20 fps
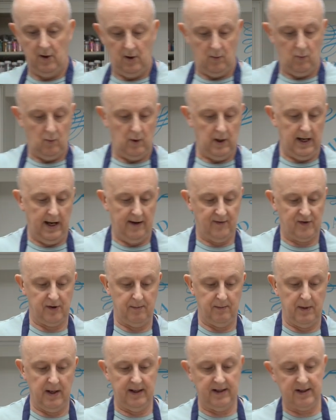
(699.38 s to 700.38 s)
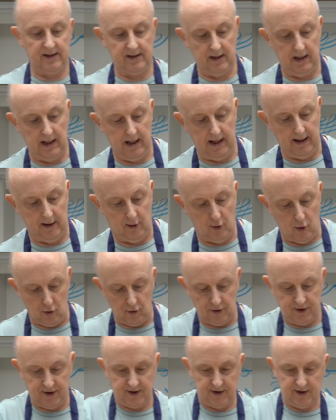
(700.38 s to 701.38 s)
I have some nice
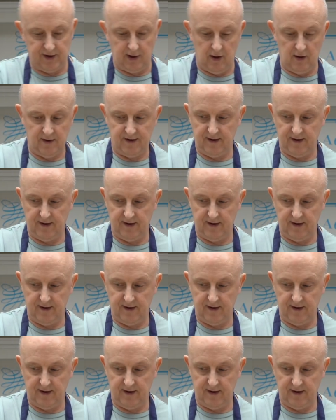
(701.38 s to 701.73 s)
coarse salt. So